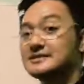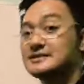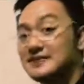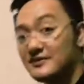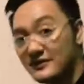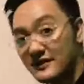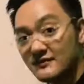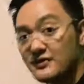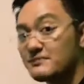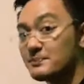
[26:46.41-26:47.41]
is
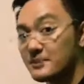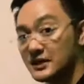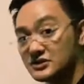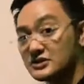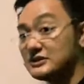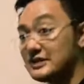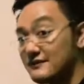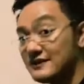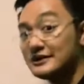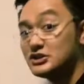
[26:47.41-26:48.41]
different from the pressure
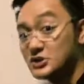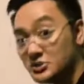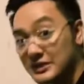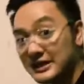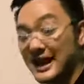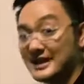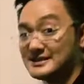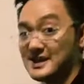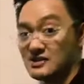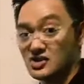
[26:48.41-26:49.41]
given
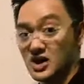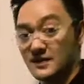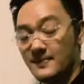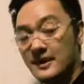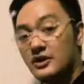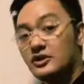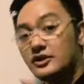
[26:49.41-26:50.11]
during exhalation.